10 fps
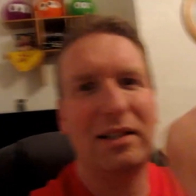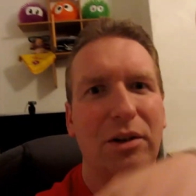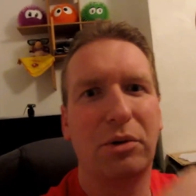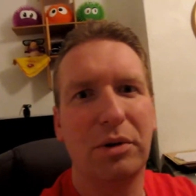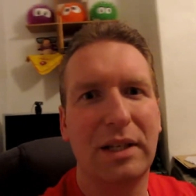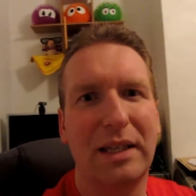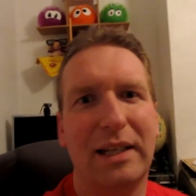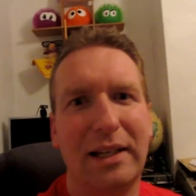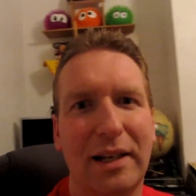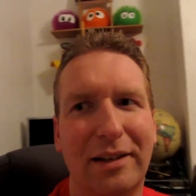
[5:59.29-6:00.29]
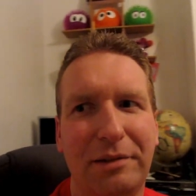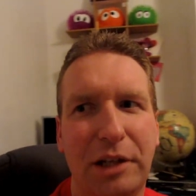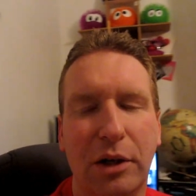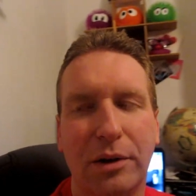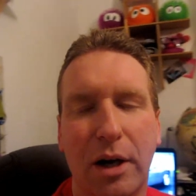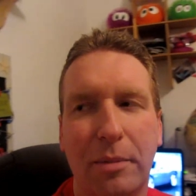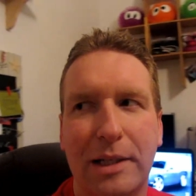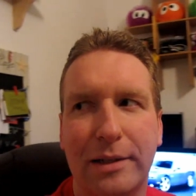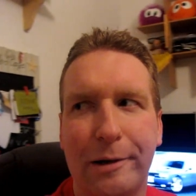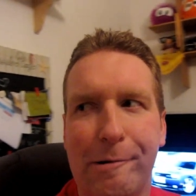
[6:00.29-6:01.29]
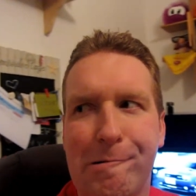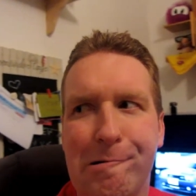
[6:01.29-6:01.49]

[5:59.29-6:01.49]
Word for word: secrets in the, uh, you know, comments.